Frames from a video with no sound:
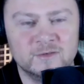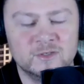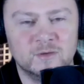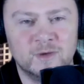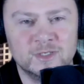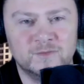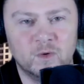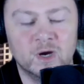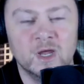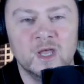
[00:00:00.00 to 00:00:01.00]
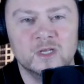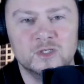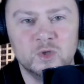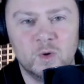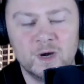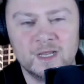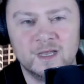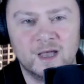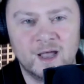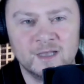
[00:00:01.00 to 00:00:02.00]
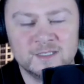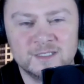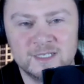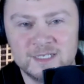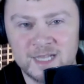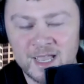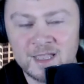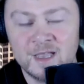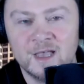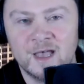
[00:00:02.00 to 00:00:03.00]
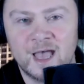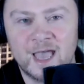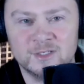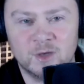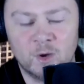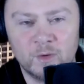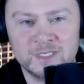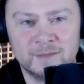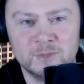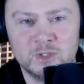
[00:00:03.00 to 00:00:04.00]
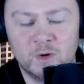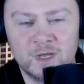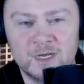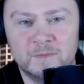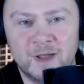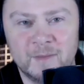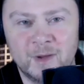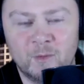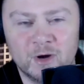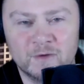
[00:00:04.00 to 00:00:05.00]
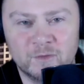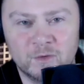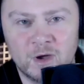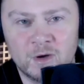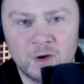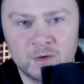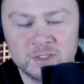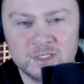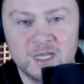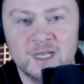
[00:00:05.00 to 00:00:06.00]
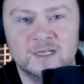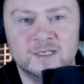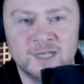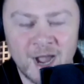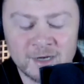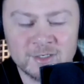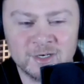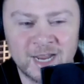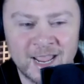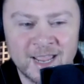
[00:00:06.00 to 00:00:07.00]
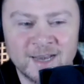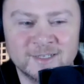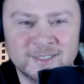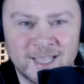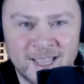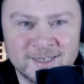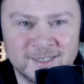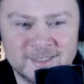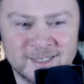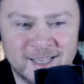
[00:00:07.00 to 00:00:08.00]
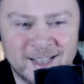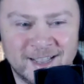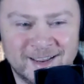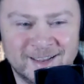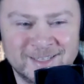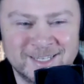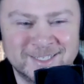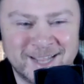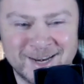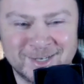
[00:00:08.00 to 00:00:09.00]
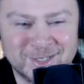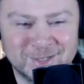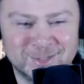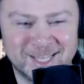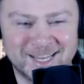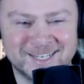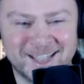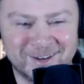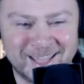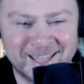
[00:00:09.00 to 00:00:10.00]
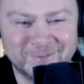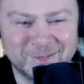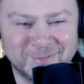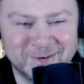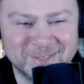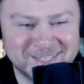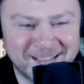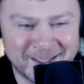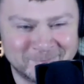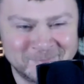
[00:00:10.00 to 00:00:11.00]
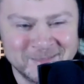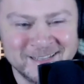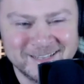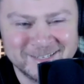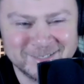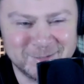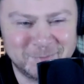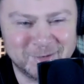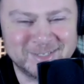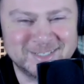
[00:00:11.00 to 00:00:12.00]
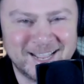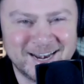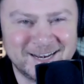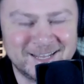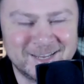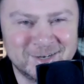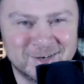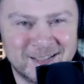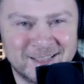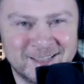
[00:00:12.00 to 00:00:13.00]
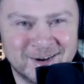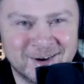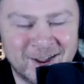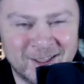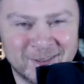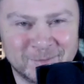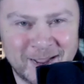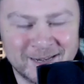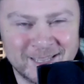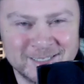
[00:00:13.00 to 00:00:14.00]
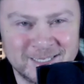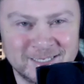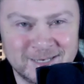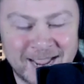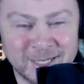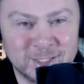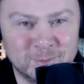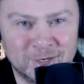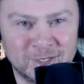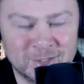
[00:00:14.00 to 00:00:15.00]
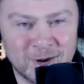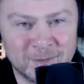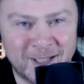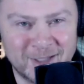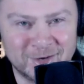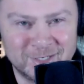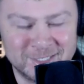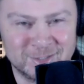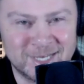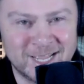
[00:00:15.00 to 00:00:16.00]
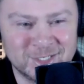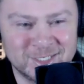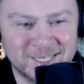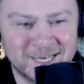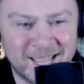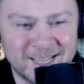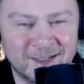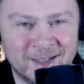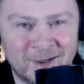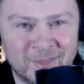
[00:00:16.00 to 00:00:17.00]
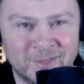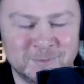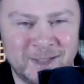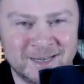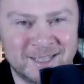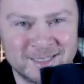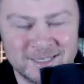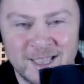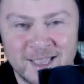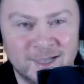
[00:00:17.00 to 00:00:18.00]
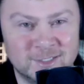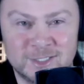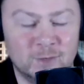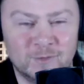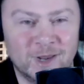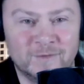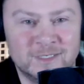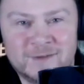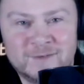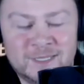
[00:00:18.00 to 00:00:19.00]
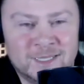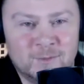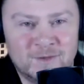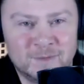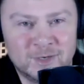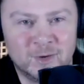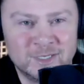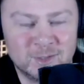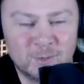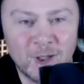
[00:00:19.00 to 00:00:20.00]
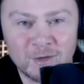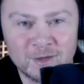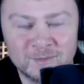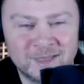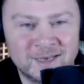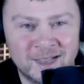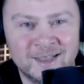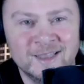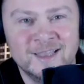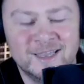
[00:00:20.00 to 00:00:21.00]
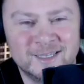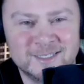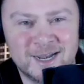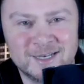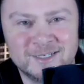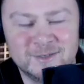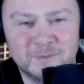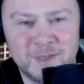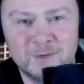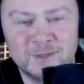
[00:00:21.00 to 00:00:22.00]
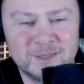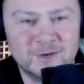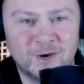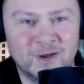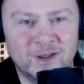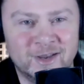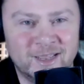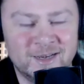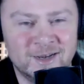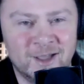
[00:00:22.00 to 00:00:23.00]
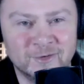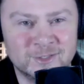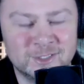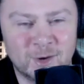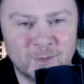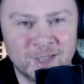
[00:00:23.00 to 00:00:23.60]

you so much for joining us today. As always, I'm joined by my wonderful co-host, Dr. Ann DeSantis. It's exciting to use that title, Ann, for the first time. Super excited that you're here on the podcast. And actually, we're going to talk about your dissertation today on this podcast because it's so relevant to everything that we've been doing. So welcome, and excited to be with you on another Sowing